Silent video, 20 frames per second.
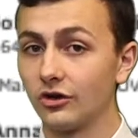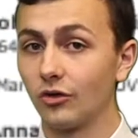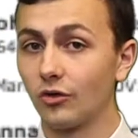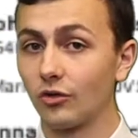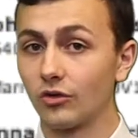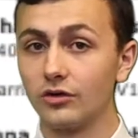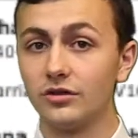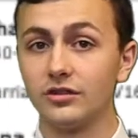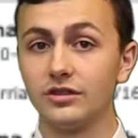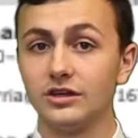
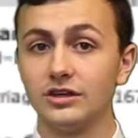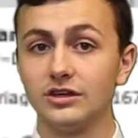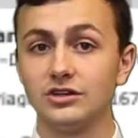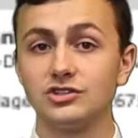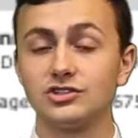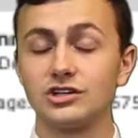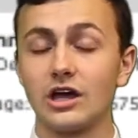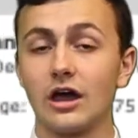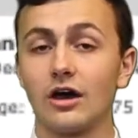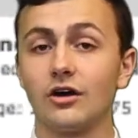or the
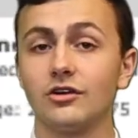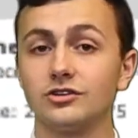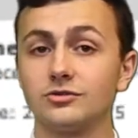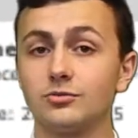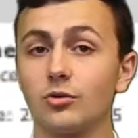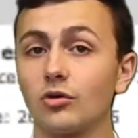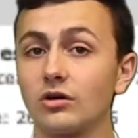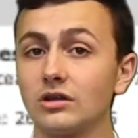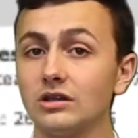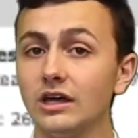child is
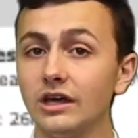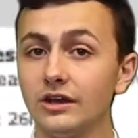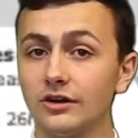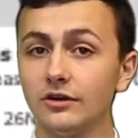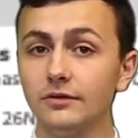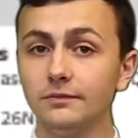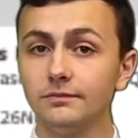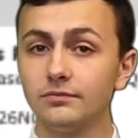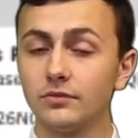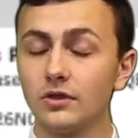born later,